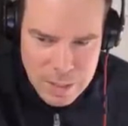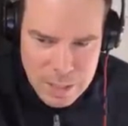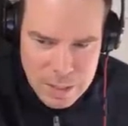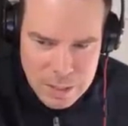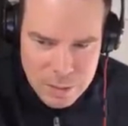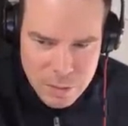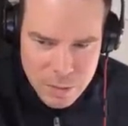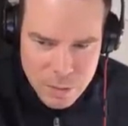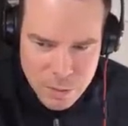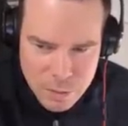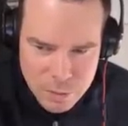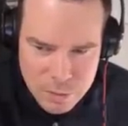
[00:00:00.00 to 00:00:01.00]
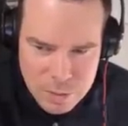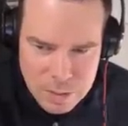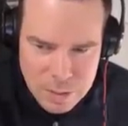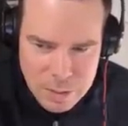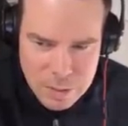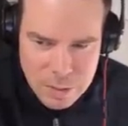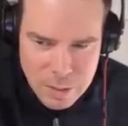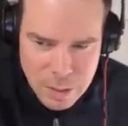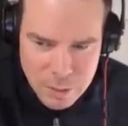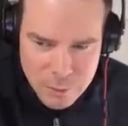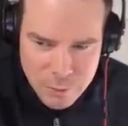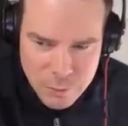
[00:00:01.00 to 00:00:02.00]
8, 13,
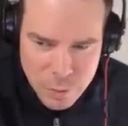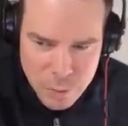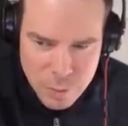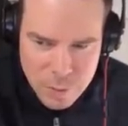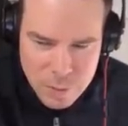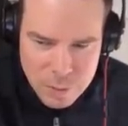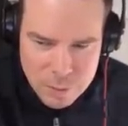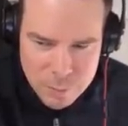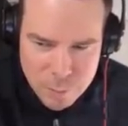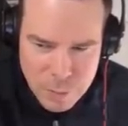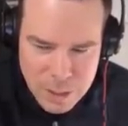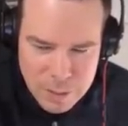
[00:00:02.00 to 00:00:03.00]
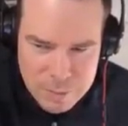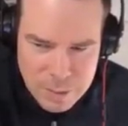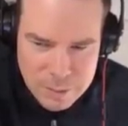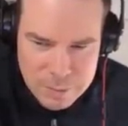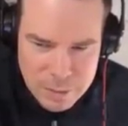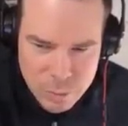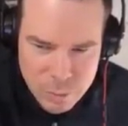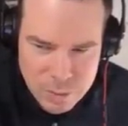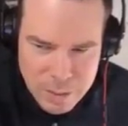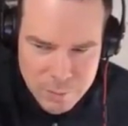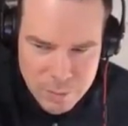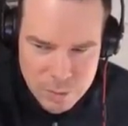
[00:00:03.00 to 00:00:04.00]
and 4, beta takes that to
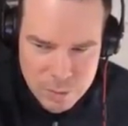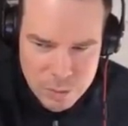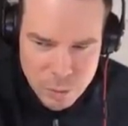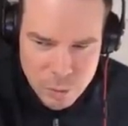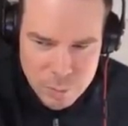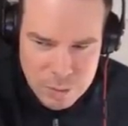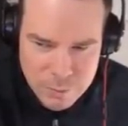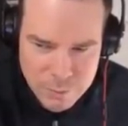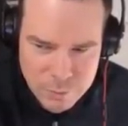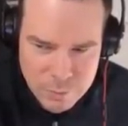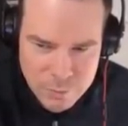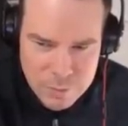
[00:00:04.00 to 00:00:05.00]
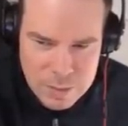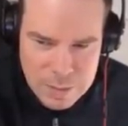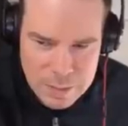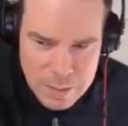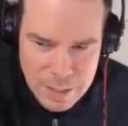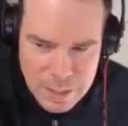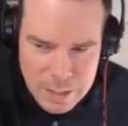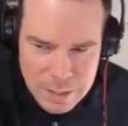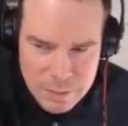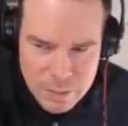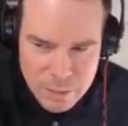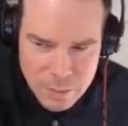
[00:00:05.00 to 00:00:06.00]
11. So it would be a 15,
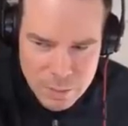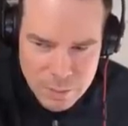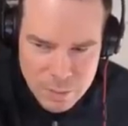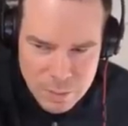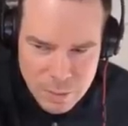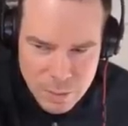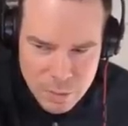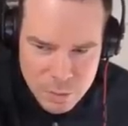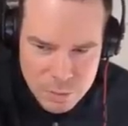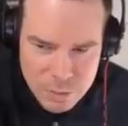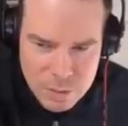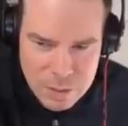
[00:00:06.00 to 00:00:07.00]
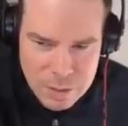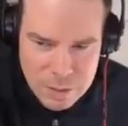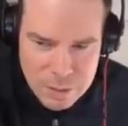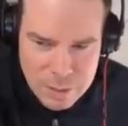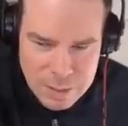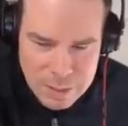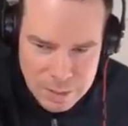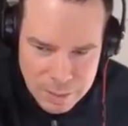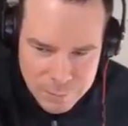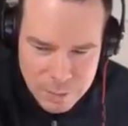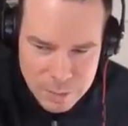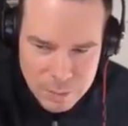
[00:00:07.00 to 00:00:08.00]
8, 13,
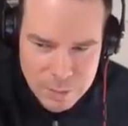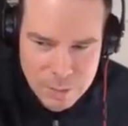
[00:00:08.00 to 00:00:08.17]
11.